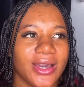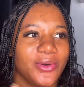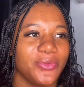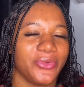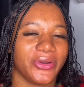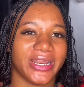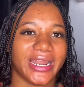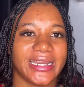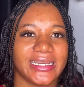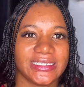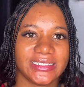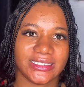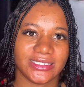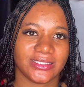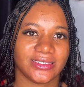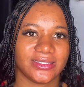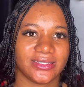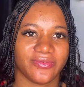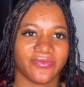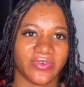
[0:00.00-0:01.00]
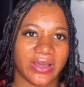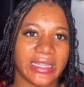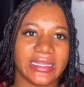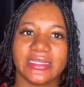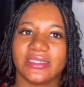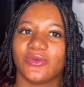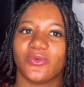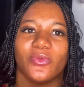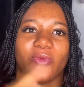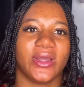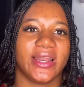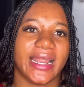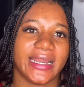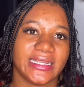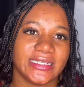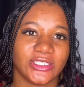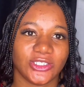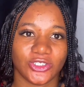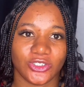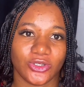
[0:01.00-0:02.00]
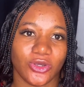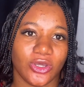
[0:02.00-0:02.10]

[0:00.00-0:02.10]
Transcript: whether this is valid, whether this is